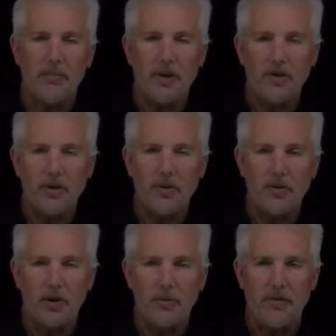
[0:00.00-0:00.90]
molecule is
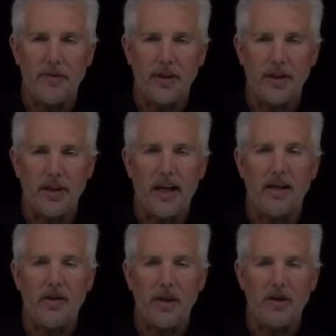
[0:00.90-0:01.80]
going to be found in the
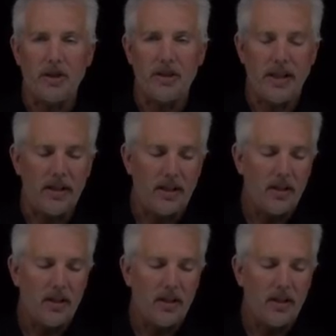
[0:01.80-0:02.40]
higher energy state.